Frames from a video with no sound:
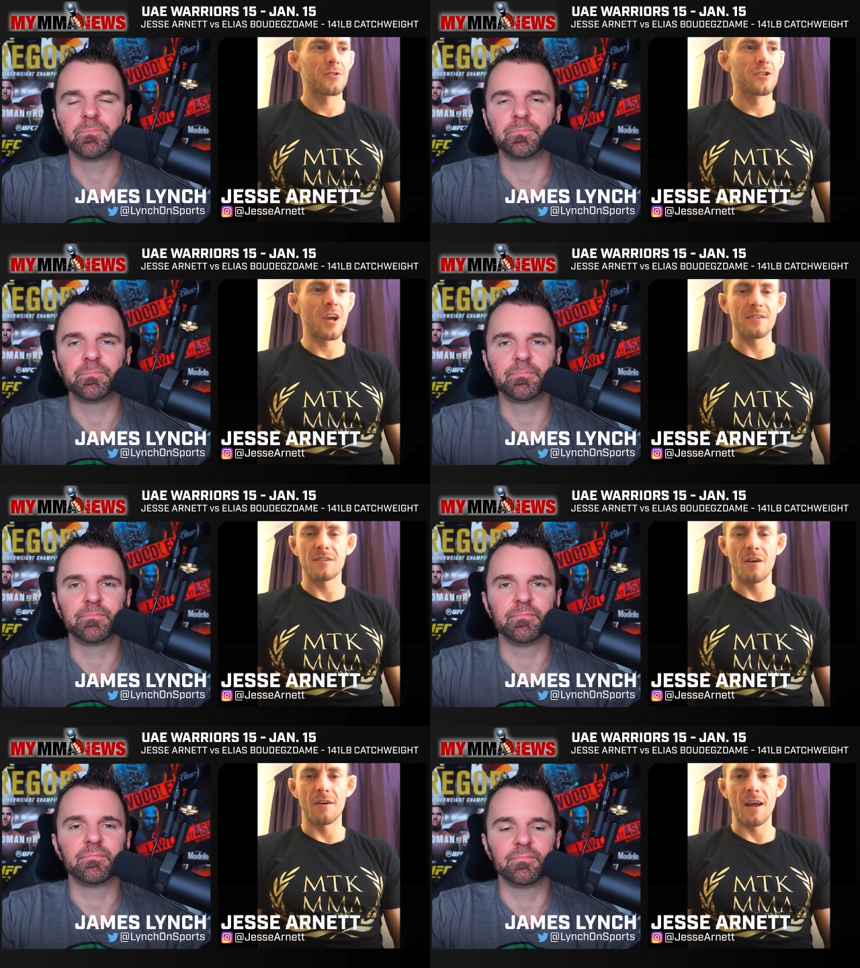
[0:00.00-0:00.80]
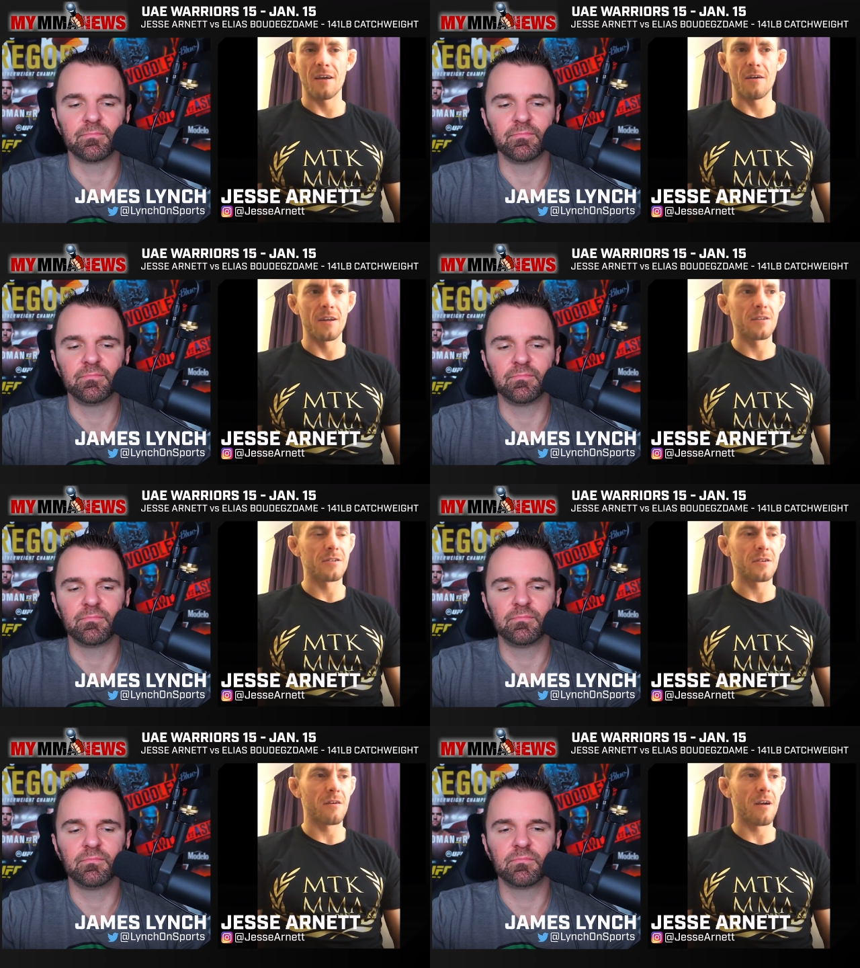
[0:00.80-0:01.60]
Speaker 1: Jesse Arnett on
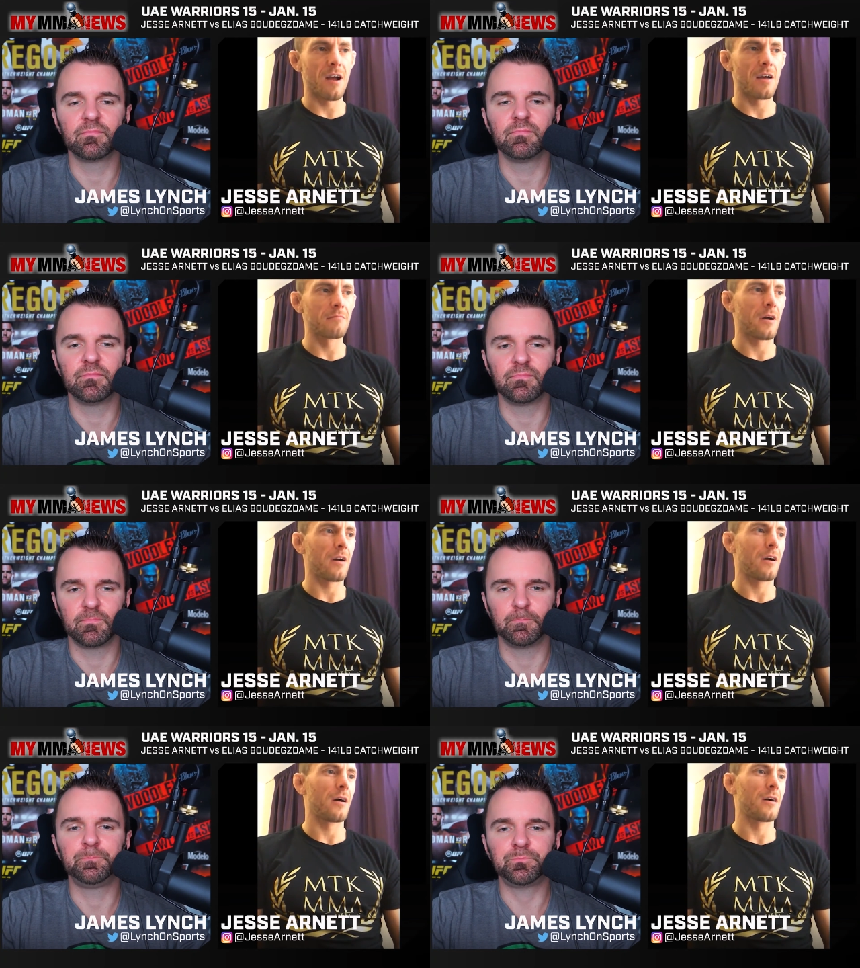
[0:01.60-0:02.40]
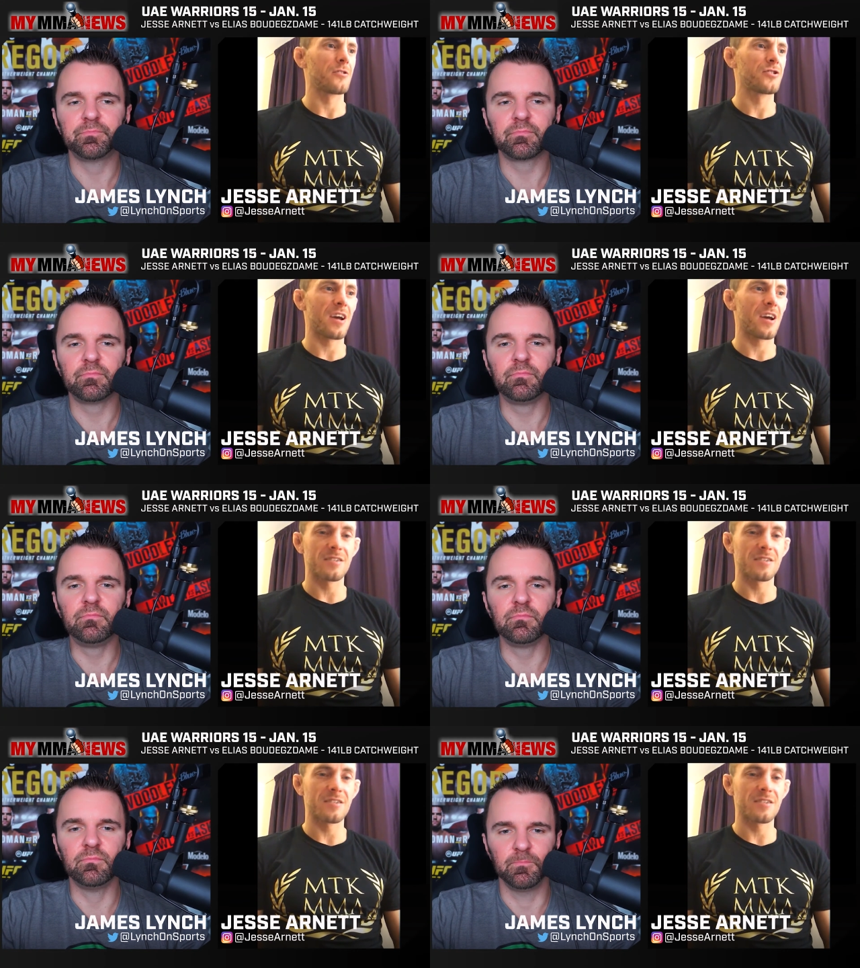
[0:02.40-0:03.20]
Instagram, uh,
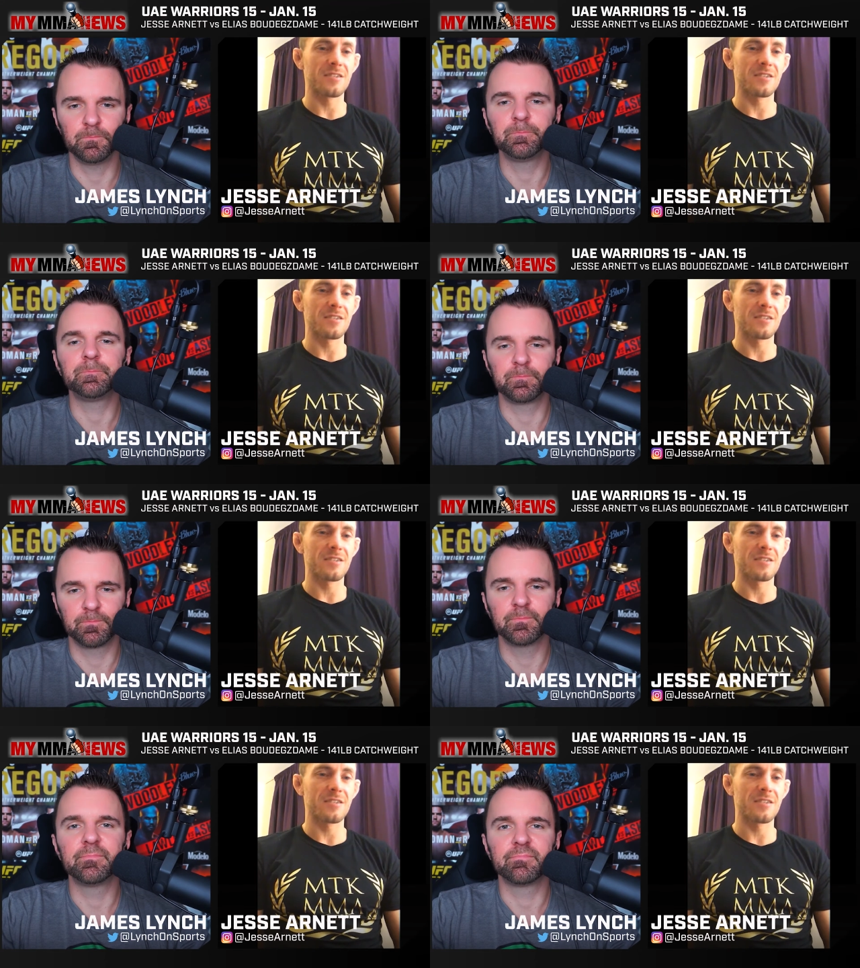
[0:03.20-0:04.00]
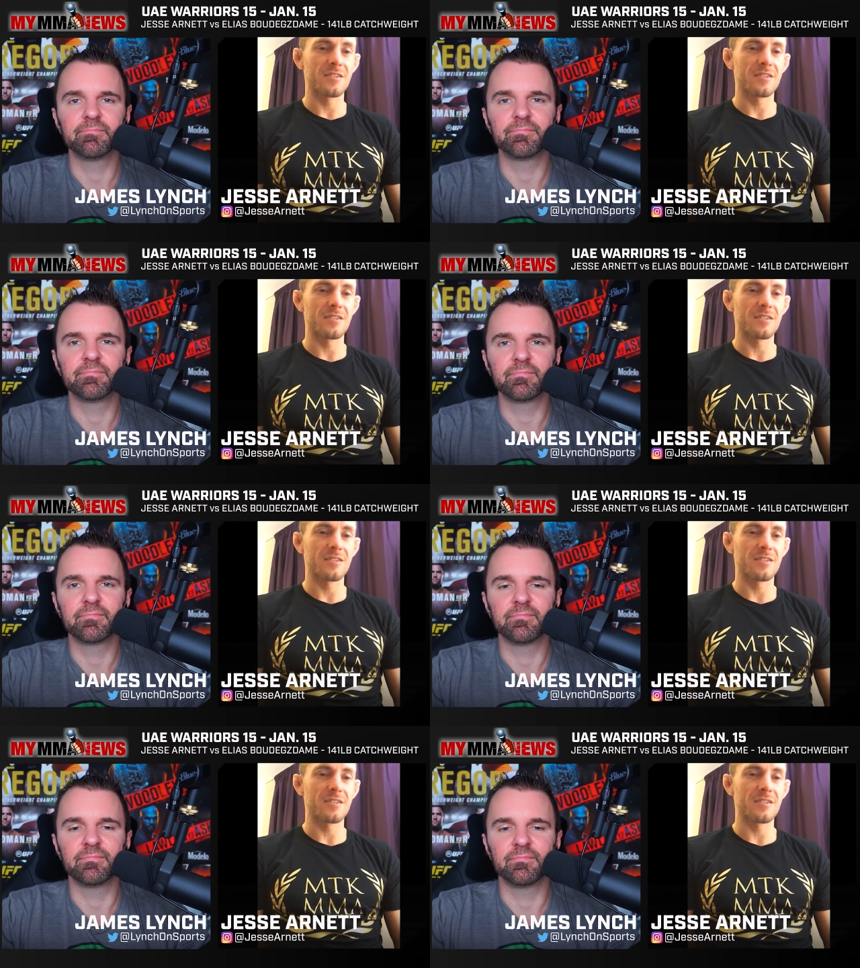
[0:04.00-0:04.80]
Jesse Arnett on Facebook. It's
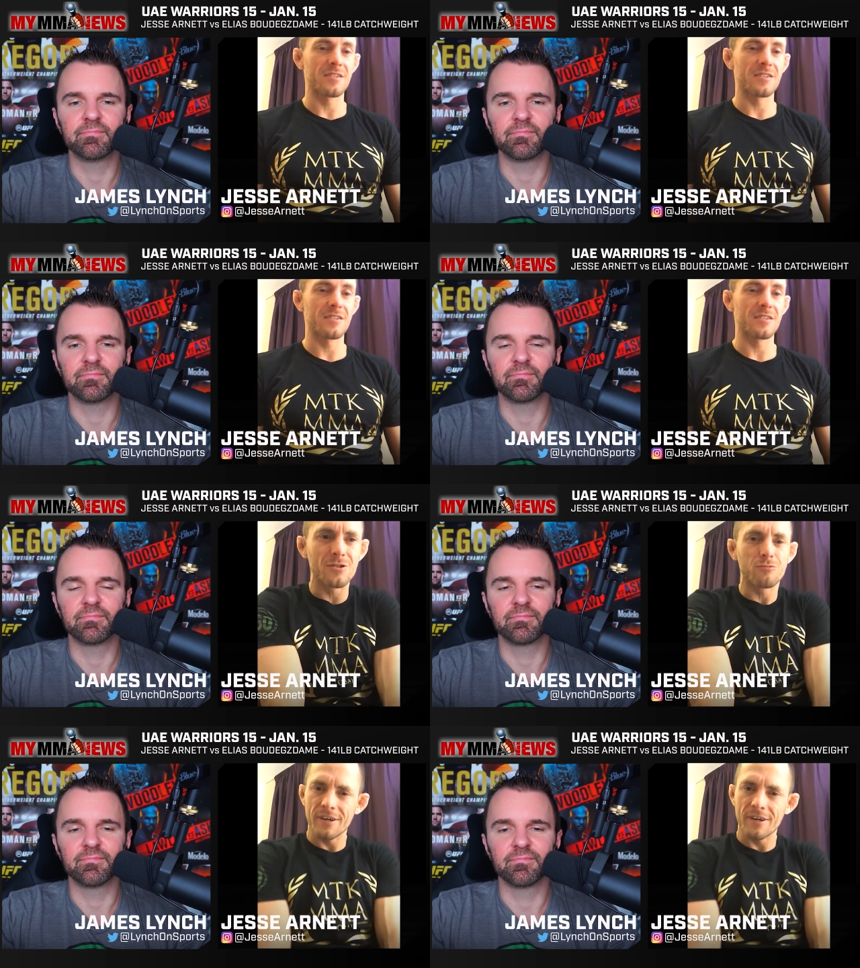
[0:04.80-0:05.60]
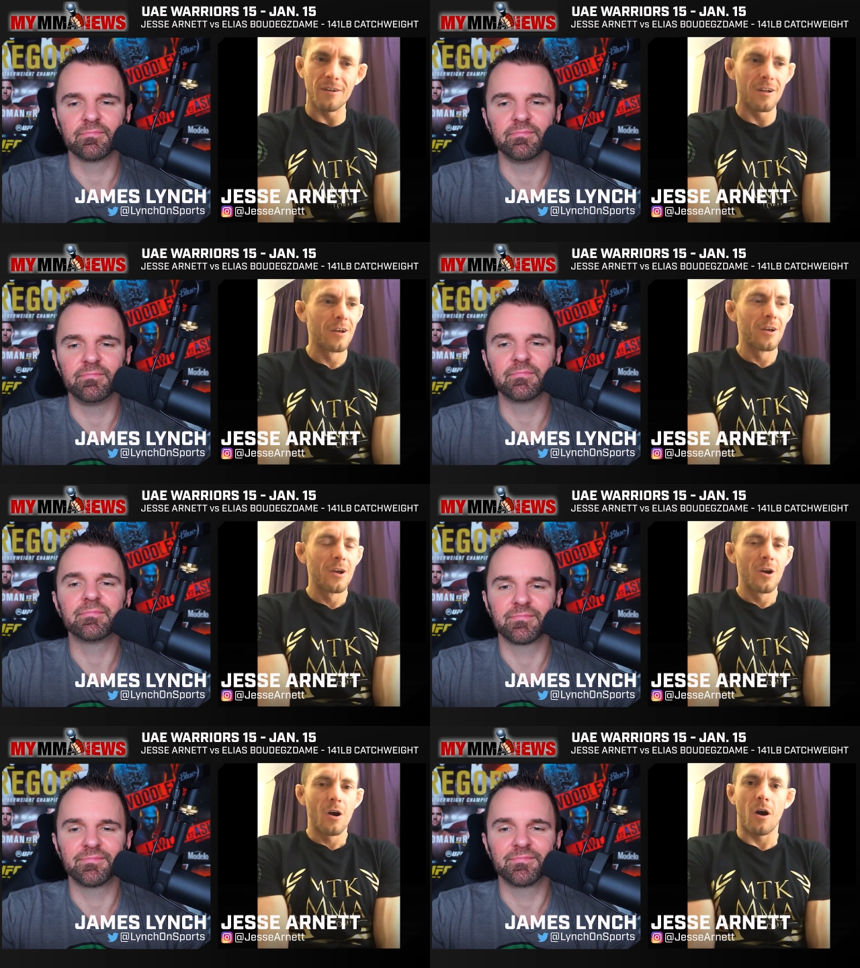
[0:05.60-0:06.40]
Big Cat It's Real
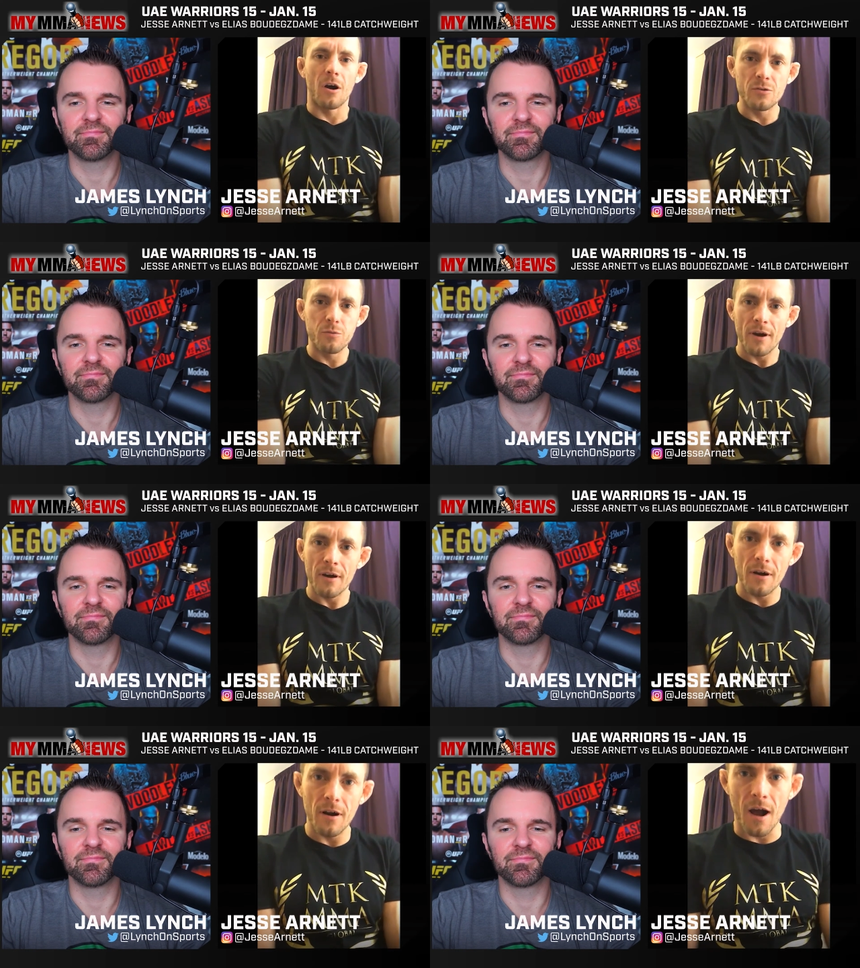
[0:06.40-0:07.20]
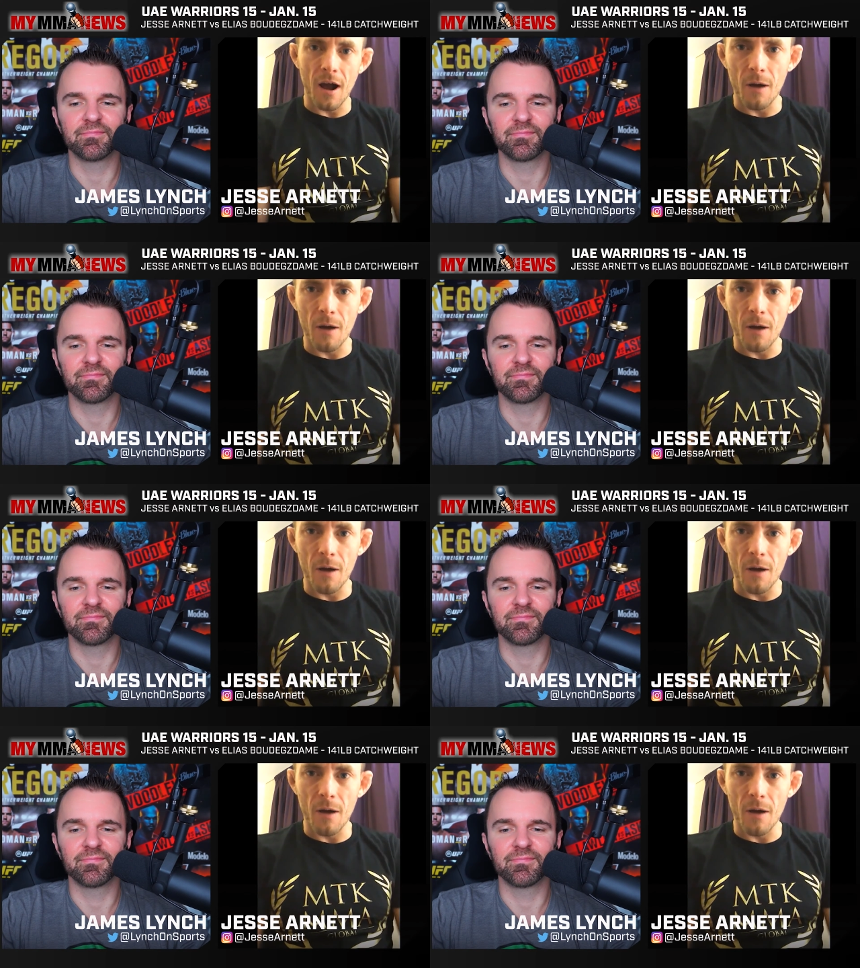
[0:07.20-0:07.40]
on Twitter. I